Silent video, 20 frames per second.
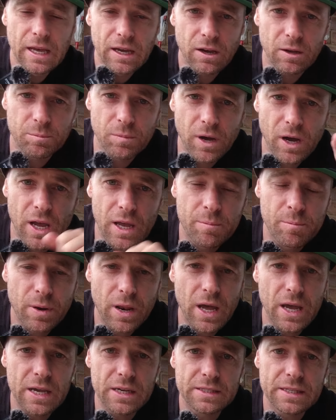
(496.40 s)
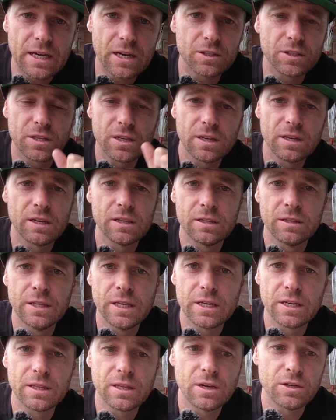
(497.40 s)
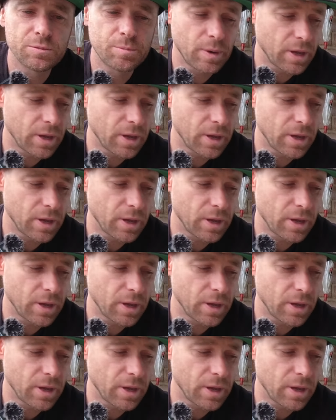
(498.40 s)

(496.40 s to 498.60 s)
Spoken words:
got my pliers out, needle nose